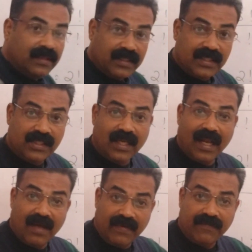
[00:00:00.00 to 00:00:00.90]
This is
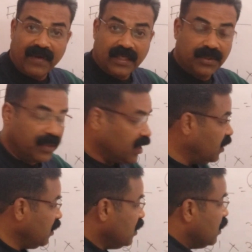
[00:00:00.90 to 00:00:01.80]
11
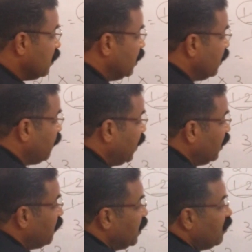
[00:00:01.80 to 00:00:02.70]
factorial
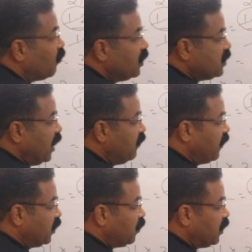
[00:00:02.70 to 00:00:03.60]
divided by, what is 8
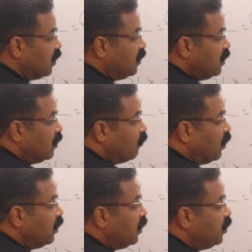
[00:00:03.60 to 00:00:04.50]
factorial?
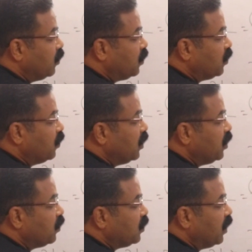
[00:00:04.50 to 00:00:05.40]
1 into 2
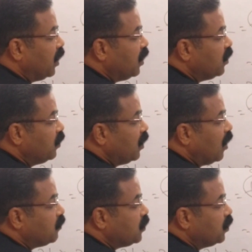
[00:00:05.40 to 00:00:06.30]
into 3 into
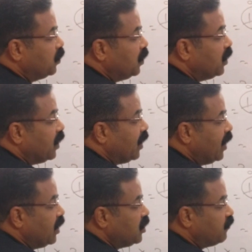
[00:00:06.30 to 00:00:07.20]
up to
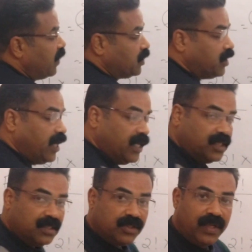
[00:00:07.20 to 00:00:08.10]
8.
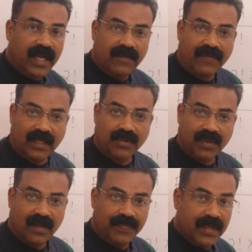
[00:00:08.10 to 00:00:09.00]
So 8
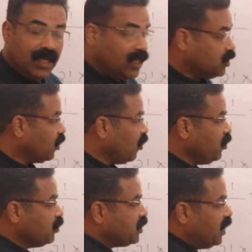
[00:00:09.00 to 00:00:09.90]
factorial. So now
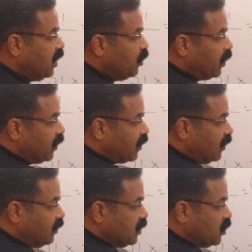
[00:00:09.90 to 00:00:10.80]
you see, you can
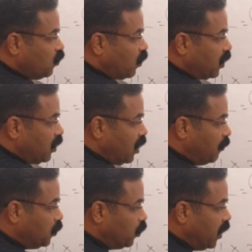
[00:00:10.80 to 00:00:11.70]
cut this 1
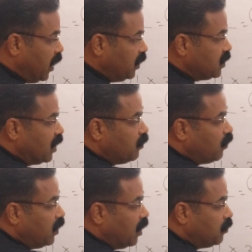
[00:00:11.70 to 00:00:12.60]
up to 8 and
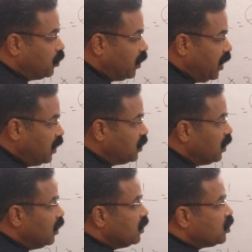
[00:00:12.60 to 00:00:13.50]
1 up to 8.
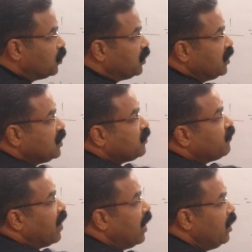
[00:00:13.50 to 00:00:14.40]
So this
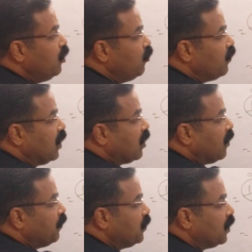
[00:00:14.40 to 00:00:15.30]
value will
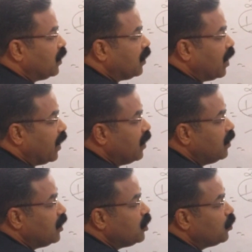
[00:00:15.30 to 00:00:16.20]
come 9
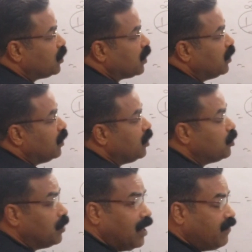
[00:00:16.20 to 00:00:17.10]
into 10
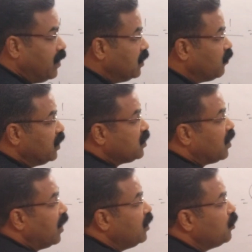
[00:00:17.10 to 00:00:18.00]
into 11. What is
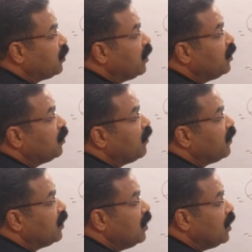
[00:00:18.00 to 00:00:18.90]
9 into 10 into
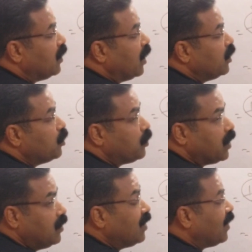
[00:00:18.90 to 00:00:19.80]
11? 9 into
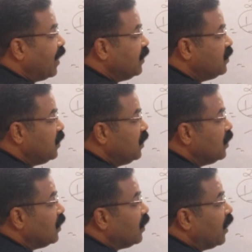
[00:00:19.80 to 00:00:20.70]
10,
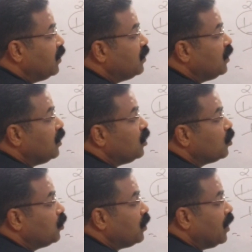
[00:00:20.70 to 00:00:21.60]
90. 90
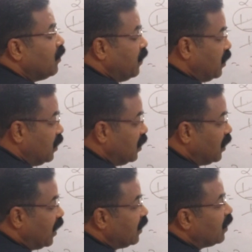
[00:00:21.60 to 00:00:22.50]
into 11,
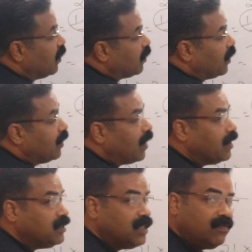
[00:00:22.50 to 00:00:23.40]

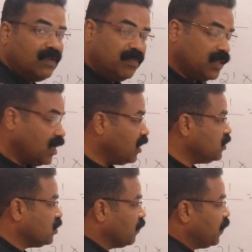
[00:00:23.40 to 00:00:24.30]
990 will be the
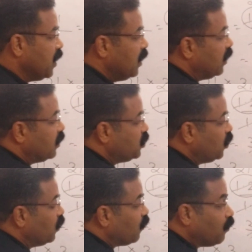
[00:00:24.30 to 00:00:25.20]
answer.
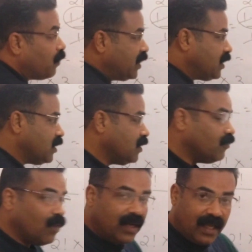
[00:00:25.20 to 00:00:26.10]
So, but
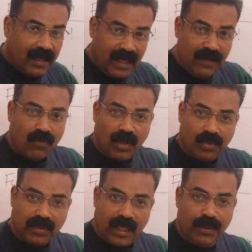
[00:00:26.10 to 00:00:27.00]
what I really want
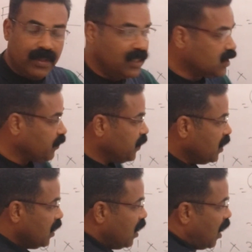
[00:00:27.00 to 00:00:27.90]
to tell you is,
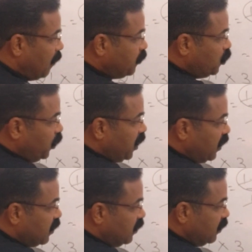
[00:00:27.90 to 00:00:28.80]
up to
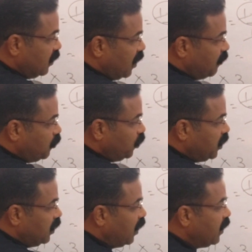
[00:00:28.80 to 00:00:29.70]
here
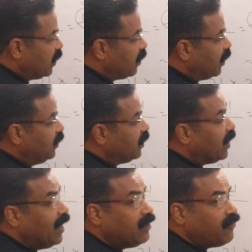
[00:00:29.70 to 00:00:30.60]
I can write
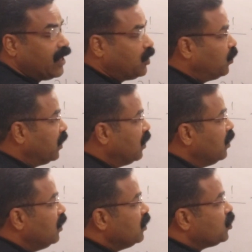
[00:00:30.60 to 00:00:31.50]
8 factorial.
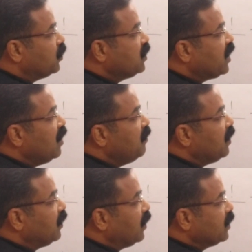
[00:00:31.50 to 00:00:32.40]
So this can be
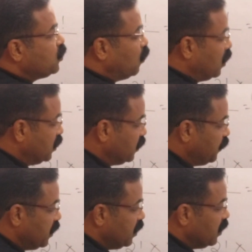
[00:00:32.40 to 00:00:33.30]
written as what?
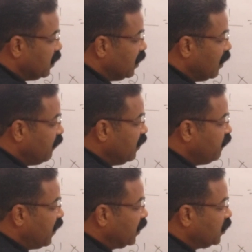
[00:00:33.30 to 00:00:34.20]
11
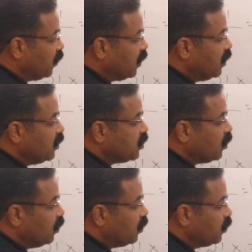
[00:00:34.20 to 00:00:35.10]
factorial is
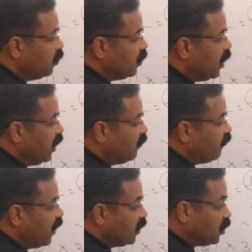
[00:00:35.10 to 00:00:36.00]
equal to 8
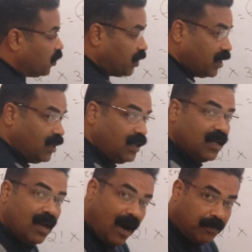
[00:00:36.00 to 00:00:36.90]
factorial.
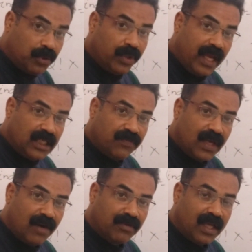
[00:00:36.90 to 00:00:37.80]
Up to 8 we
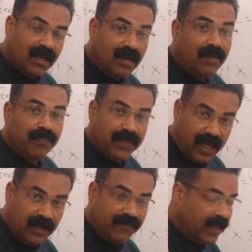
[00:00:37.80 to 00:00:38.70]
have taken 8